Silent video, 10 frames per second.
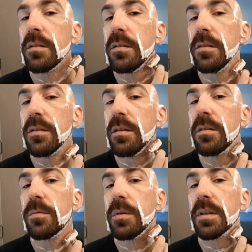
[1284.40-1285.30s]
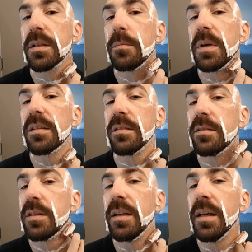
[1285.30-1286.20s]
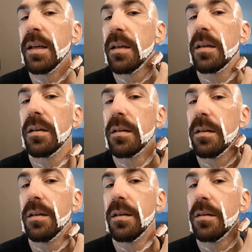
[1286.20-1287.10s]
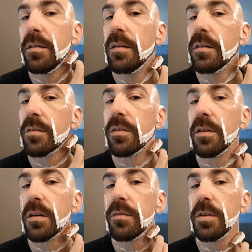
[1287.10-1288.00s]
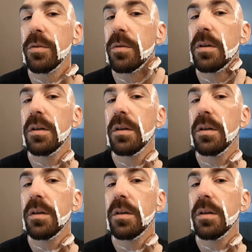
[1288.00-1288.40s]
There's a really good message today uh, for all of you